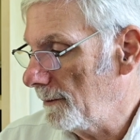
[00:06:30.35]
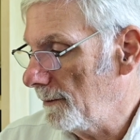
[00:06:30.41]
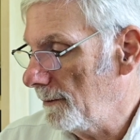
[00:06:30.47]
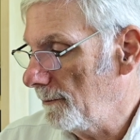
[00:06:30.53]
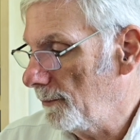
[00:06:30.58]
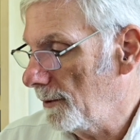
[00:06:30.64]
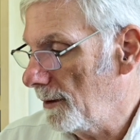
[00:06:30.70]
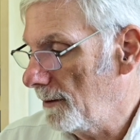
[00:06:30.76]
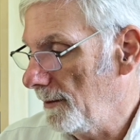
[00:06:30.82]

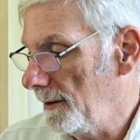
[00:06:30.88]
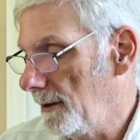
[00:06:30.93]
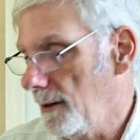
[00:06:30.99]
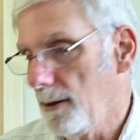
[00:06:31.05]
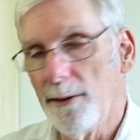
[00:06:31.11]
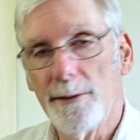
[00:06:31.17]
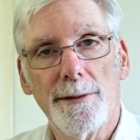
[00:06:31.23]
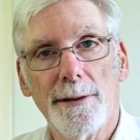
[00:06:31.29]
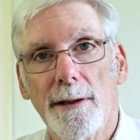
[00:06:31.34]
You'd probably get
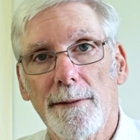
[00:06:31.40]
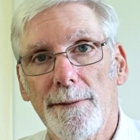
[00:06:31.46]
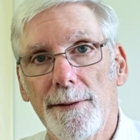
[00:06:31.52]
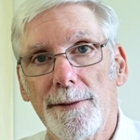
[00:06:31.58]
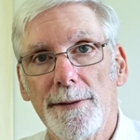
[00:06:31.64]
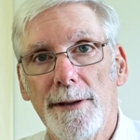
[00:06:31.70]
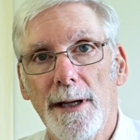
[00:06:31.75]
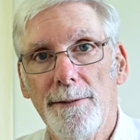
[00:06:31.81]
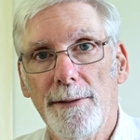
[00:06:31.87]
yourself the
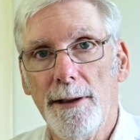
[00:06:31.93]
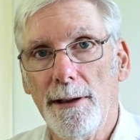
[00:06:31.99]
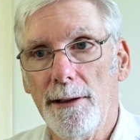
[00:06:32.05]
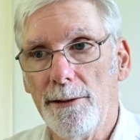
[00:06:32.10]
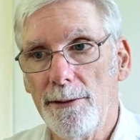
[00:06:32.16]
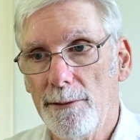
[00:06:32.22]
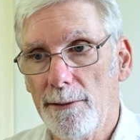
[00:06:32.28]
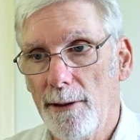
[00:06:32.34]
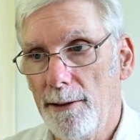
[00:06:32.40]
70 to
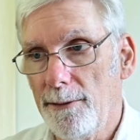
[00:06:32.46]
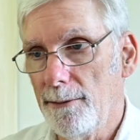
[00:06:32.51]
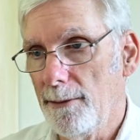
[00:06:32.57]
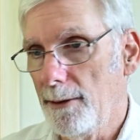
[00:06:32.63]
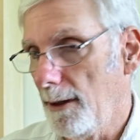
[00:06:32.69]
200